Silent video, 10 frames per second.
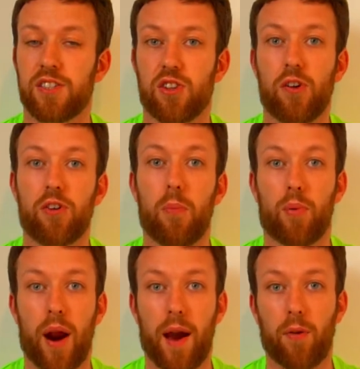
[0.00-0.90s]
starting to go
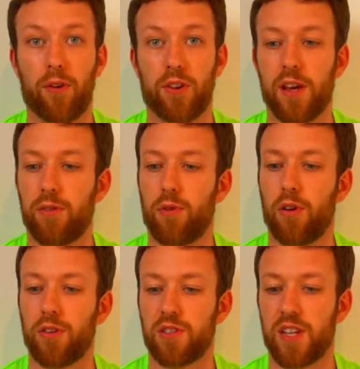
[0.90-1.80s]
brown underneath
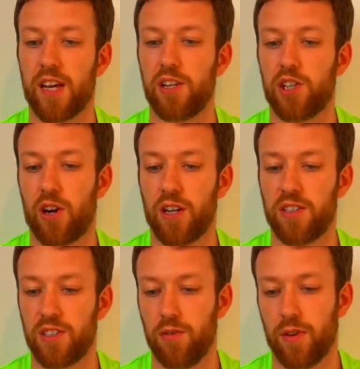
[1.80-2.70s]
rather than staying shiny
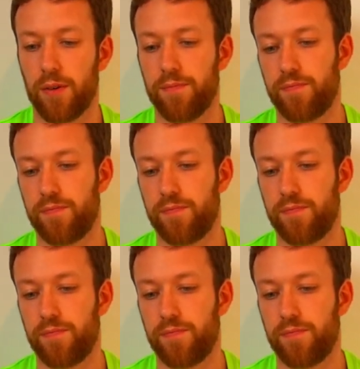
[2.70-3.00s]
silver.